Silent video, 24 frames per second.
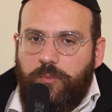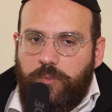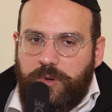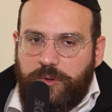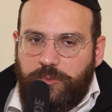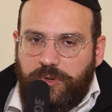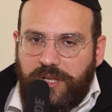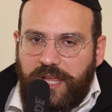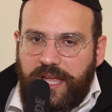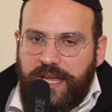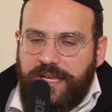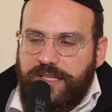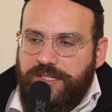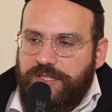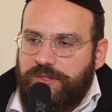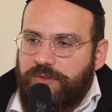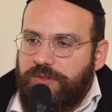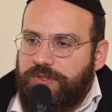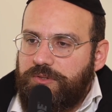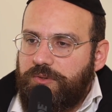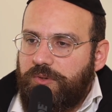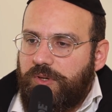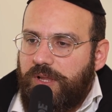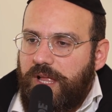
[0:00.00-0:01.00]
We will answer you
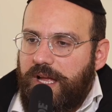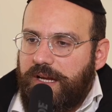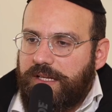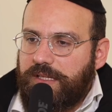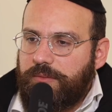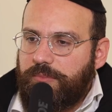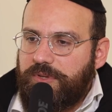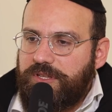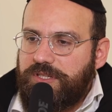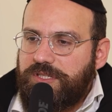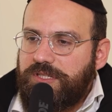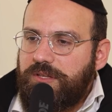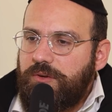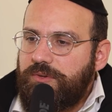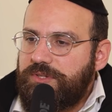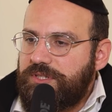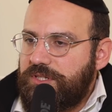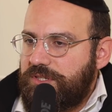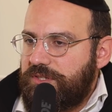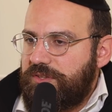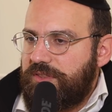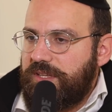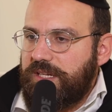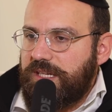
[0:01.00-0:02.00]
at 2 o'clock in the morning. There's no
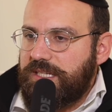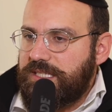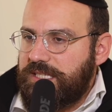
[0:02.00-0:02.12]
such thing